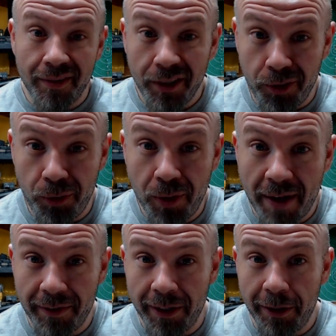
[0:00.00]
You do
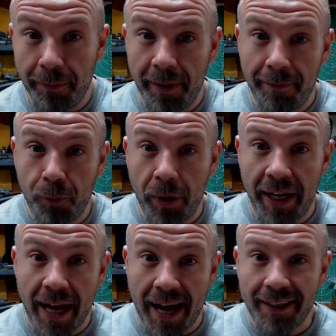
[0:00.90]
have a little bit of a
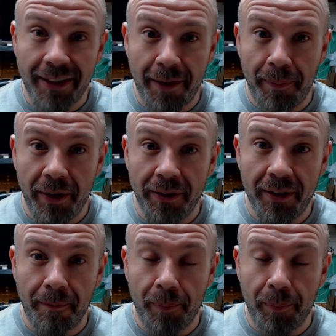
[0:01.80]
wait as I build it,